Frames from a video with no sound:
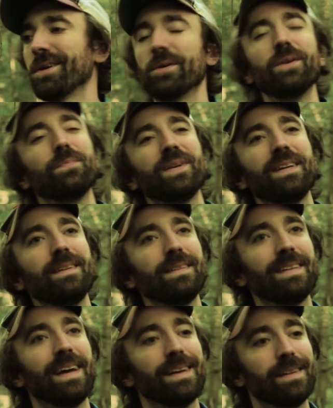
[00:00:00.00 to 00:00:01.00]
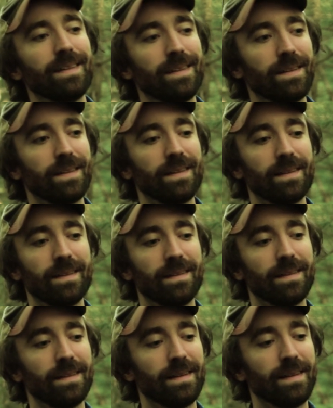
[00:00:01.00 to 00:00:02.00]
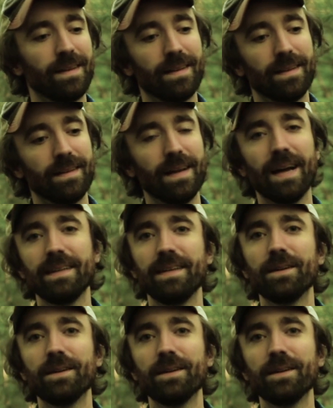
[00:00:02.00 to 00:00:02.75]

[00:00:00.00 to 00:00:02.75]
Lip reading: Could it be that 9